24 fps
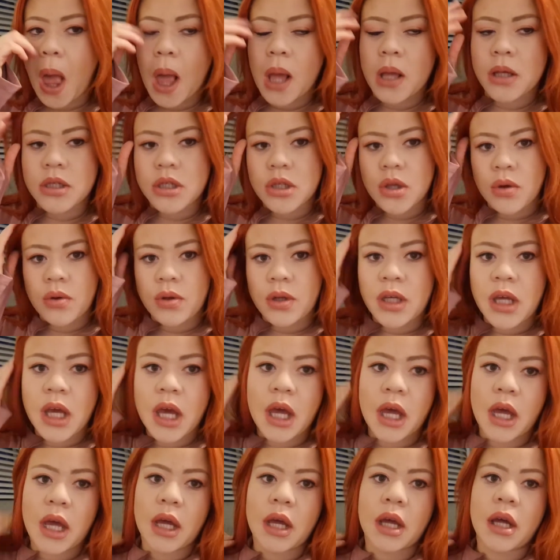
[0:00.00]
So
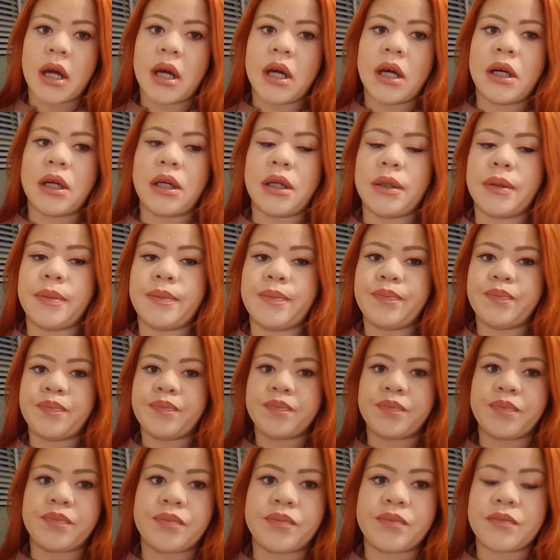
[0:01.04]
yeah,
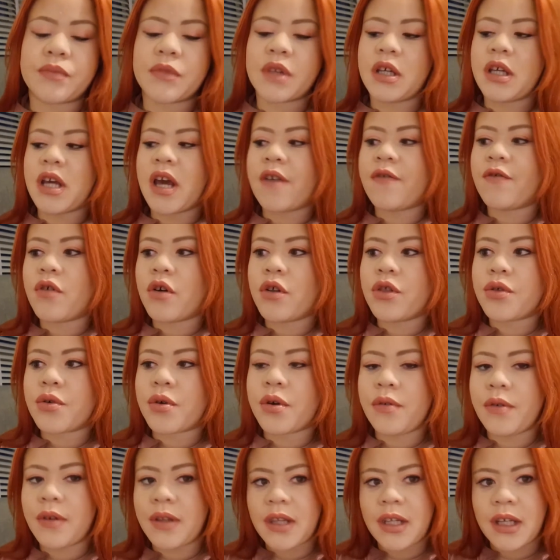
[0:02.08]
I've gone
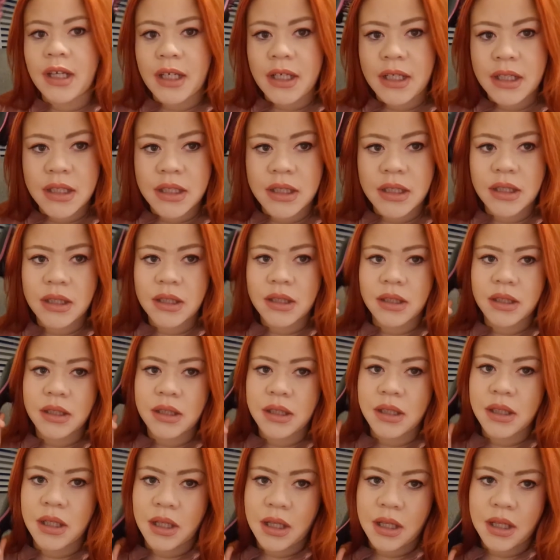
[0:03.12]
through with this.
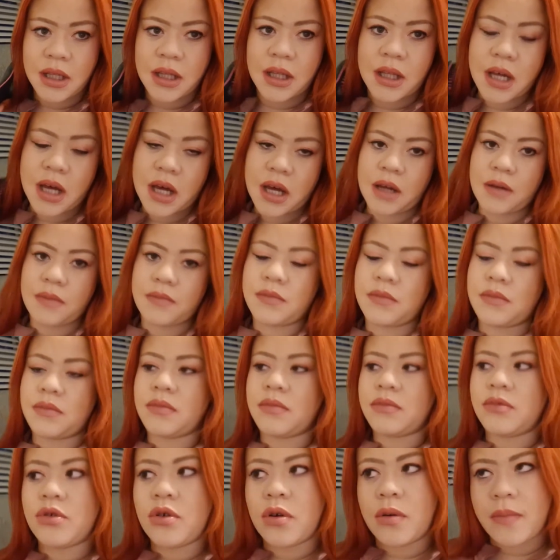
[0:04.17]

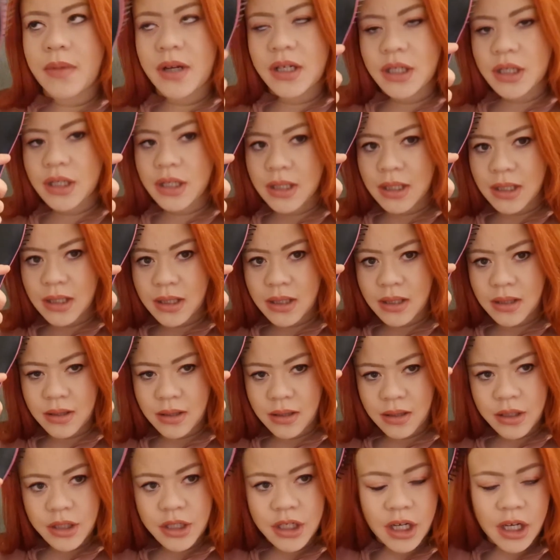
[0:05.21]
Not much has
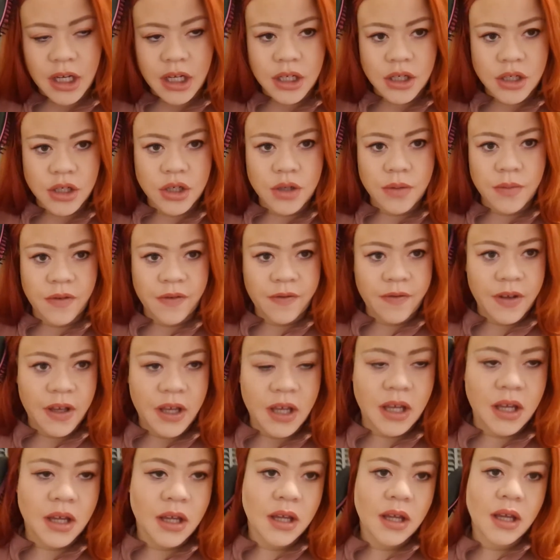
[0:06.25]
changed, to be fair.